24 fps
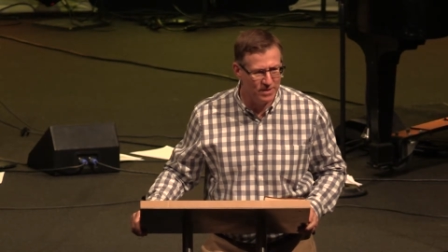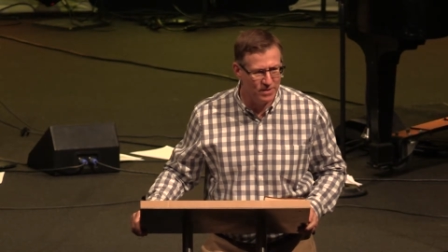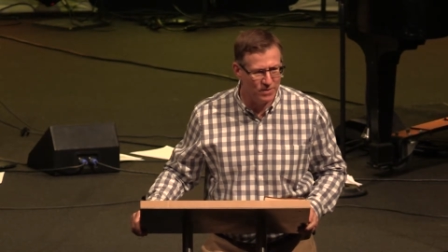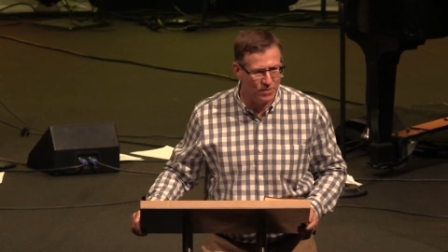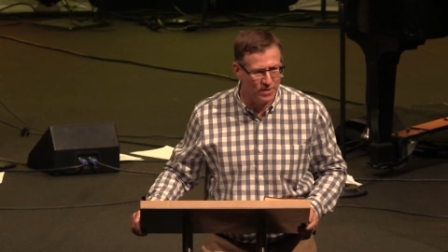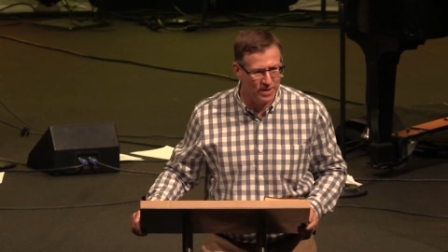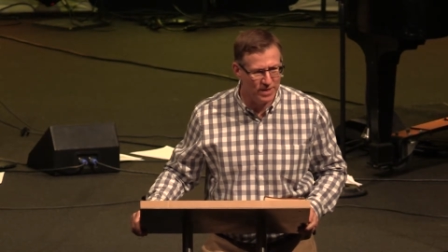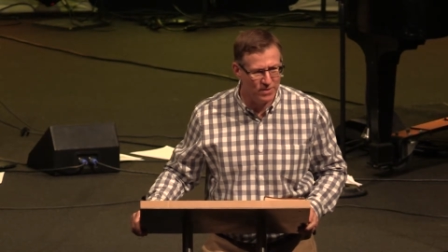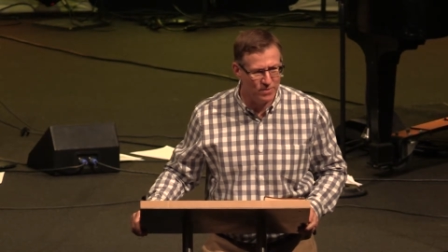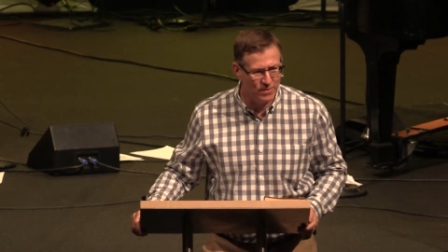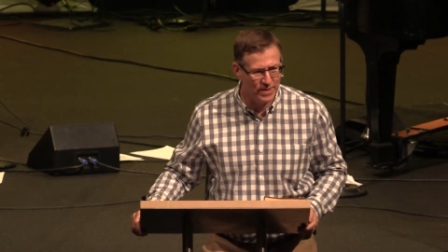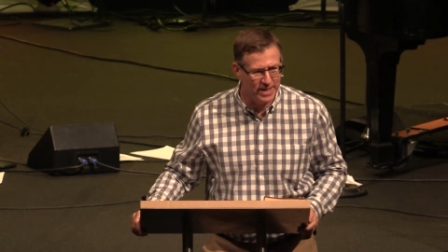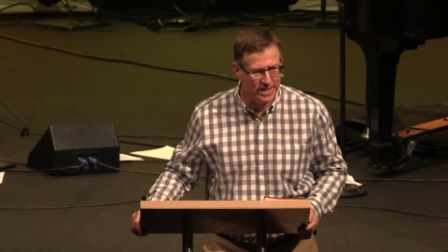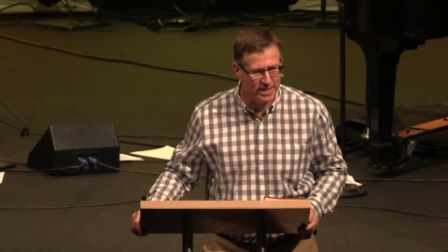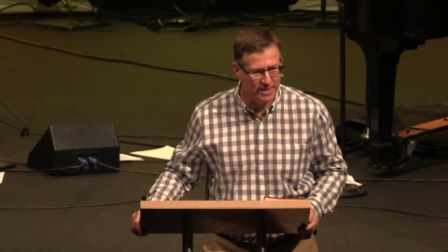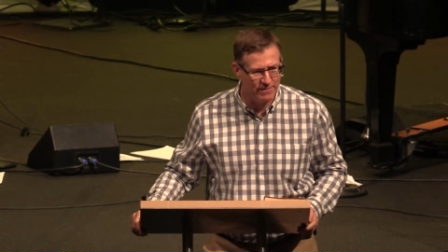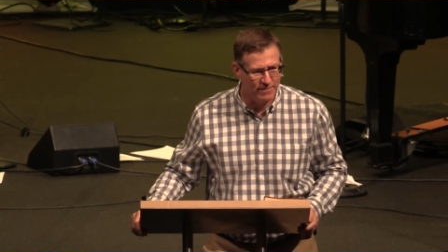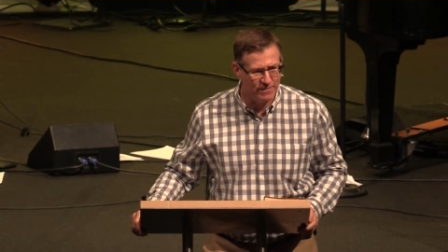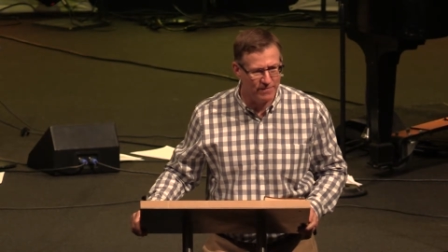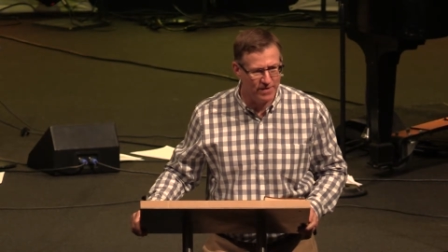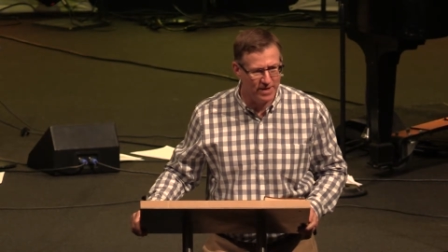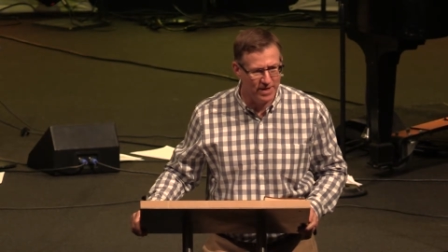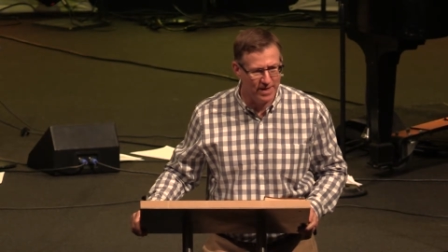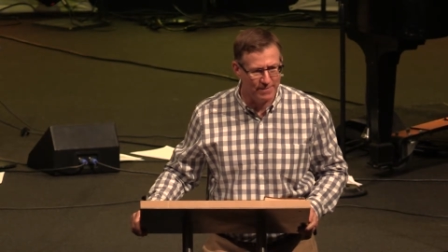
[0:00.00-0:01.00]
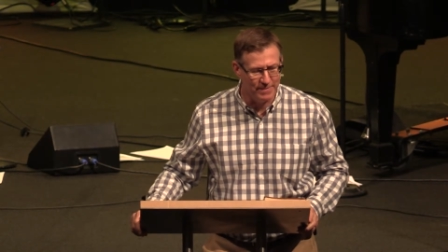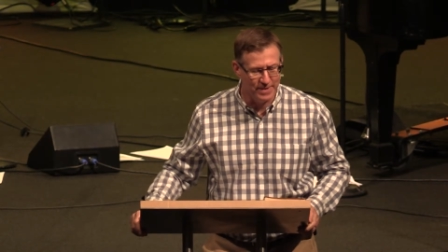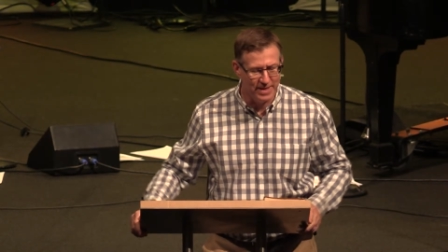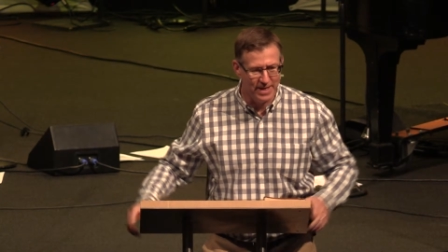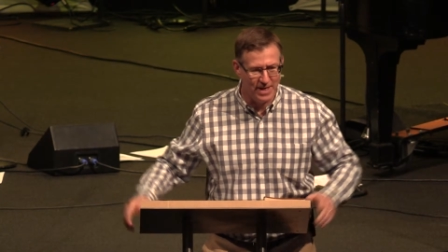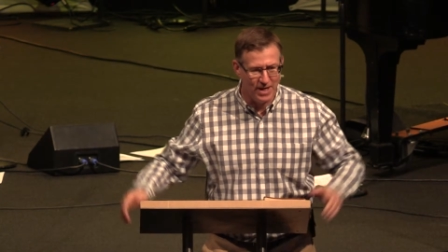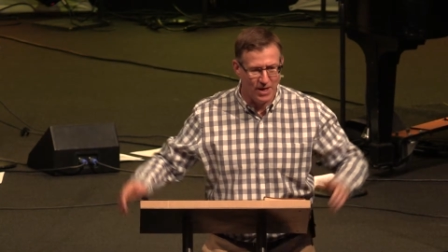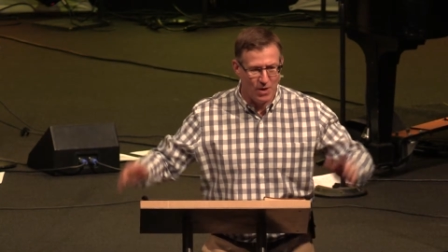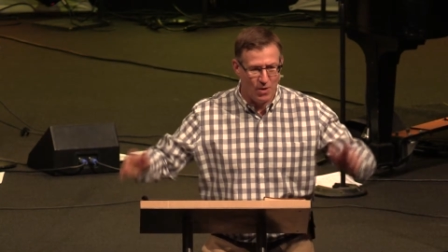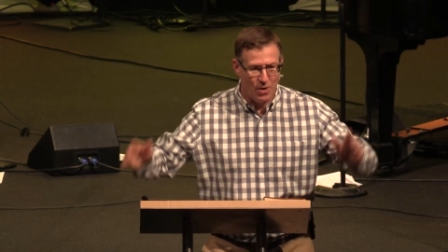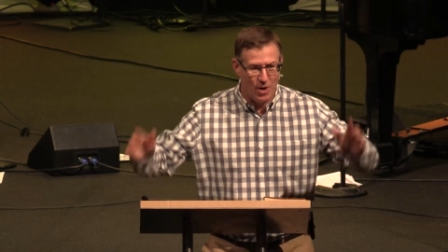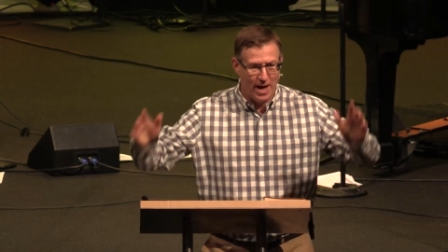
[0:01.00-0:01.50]
Where did we come from?
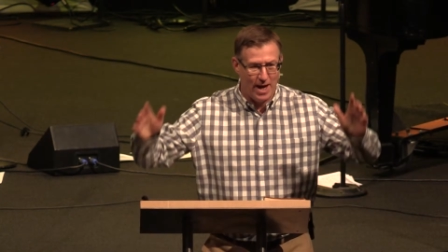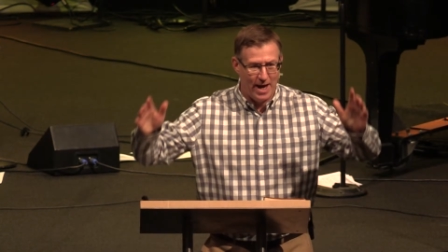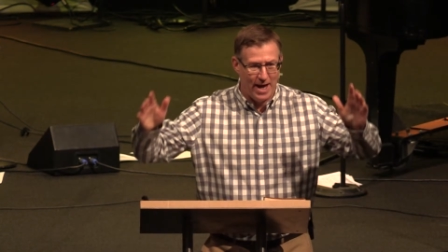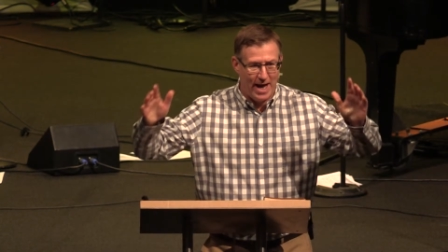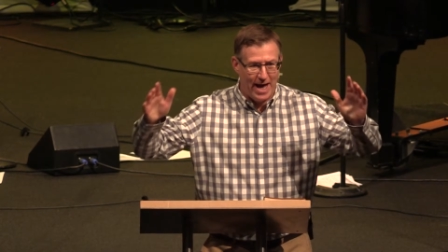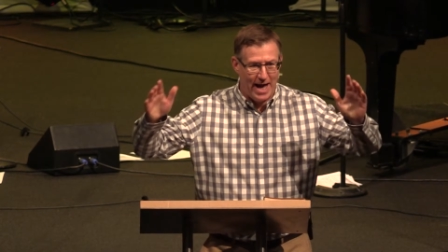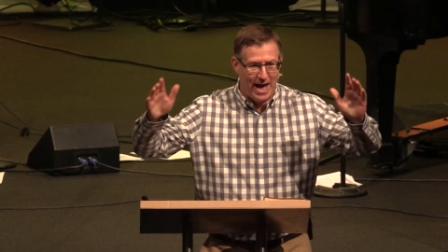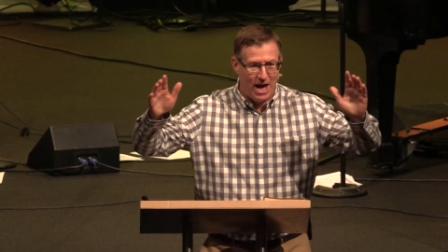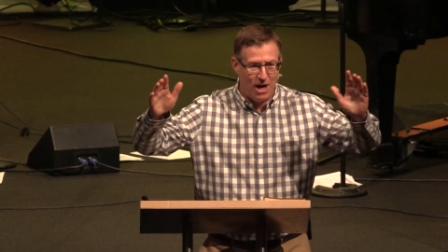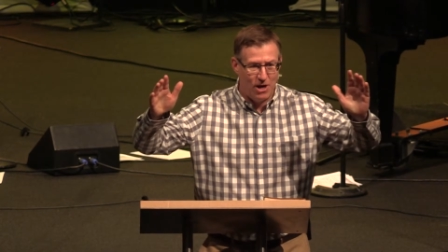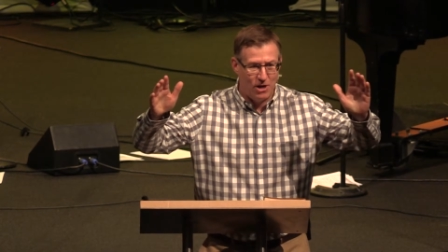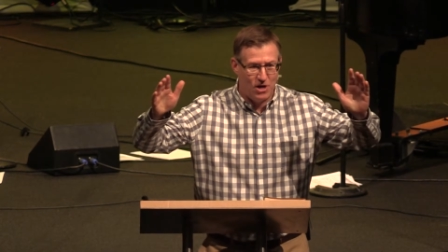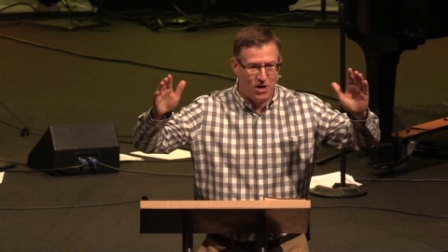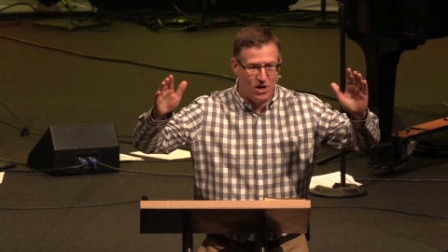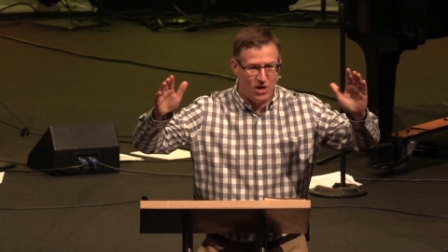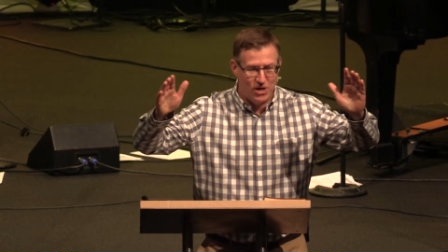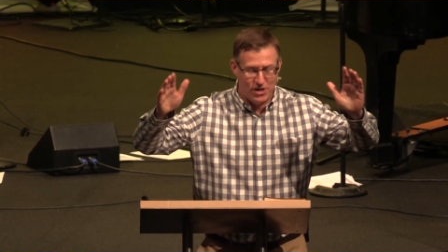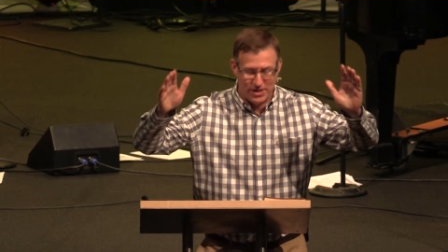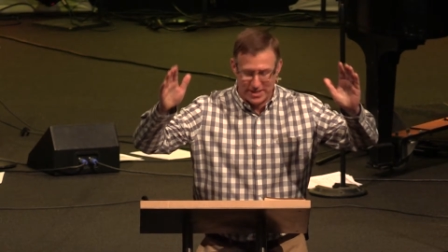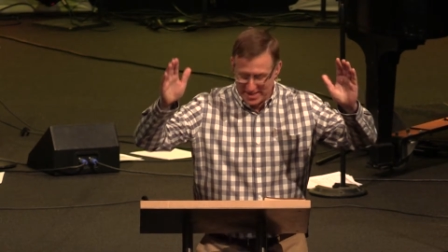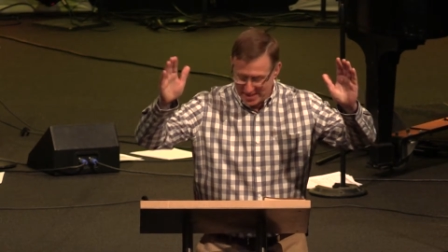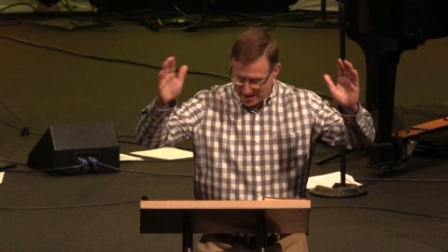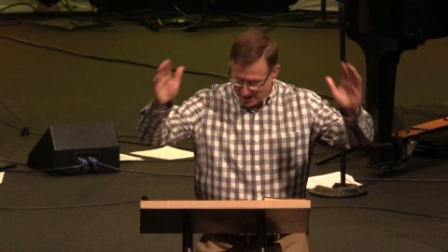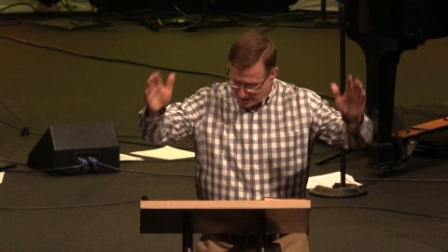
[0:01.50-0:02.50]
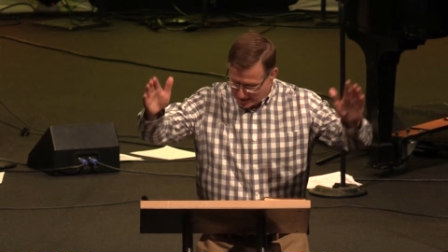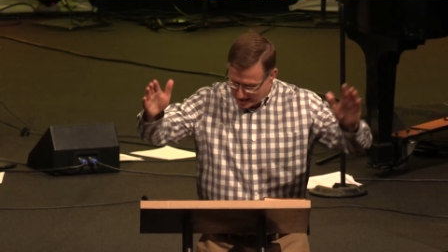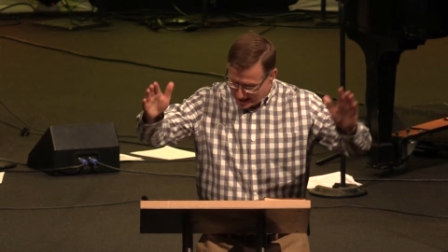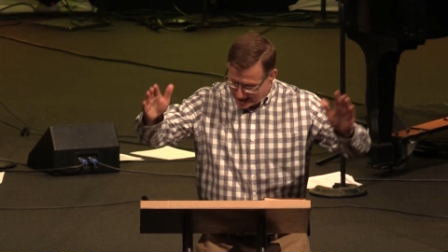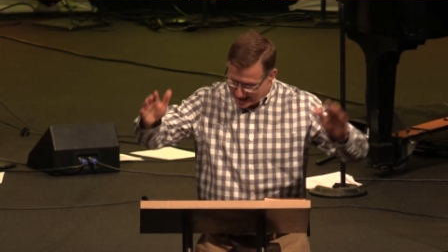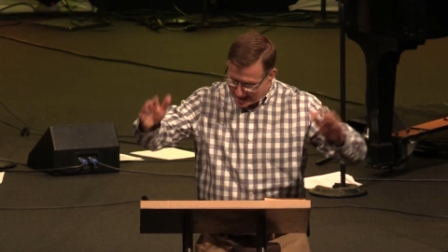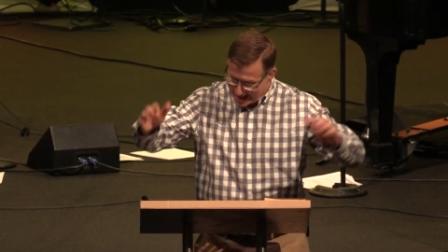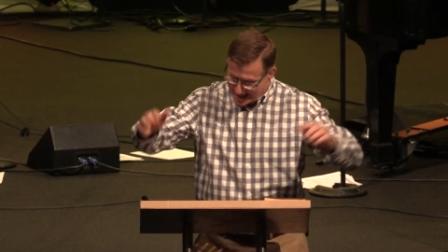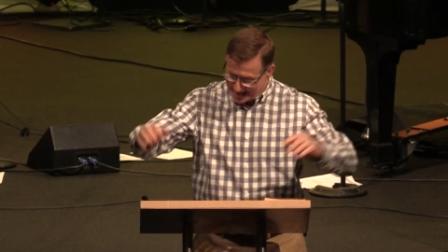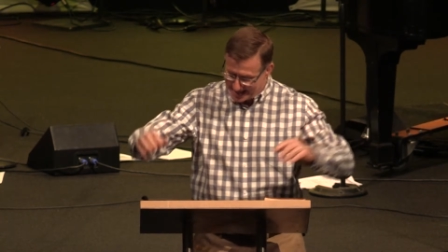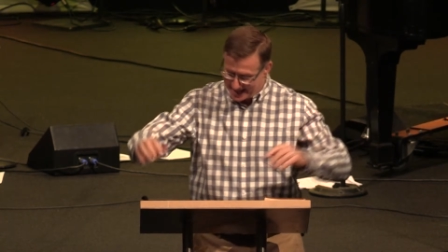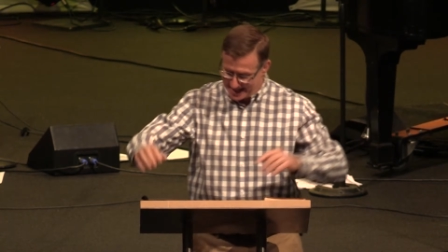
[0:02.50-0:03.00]
How long till we
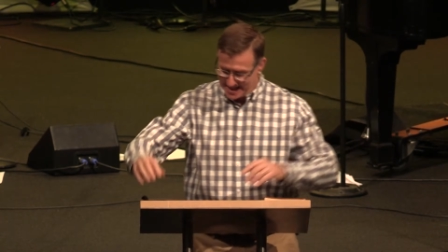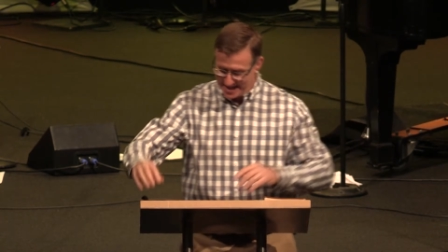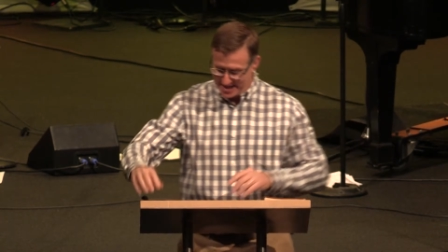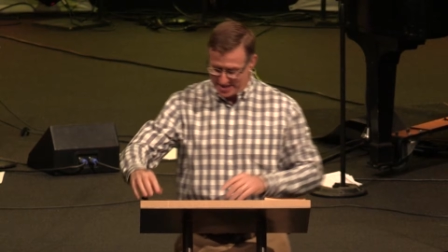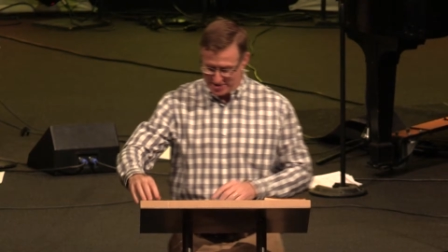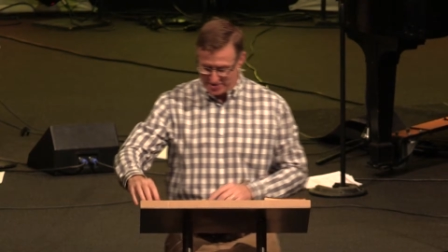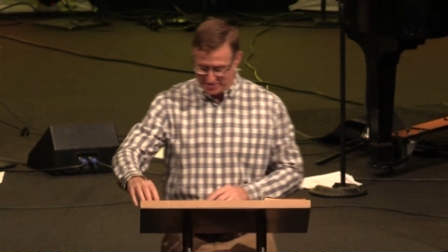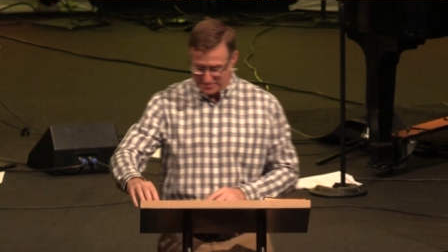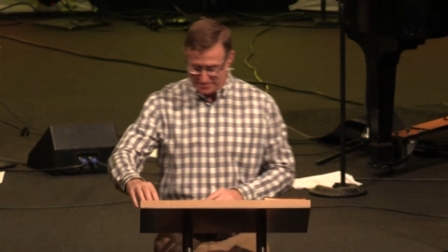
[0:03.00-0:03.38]
get there?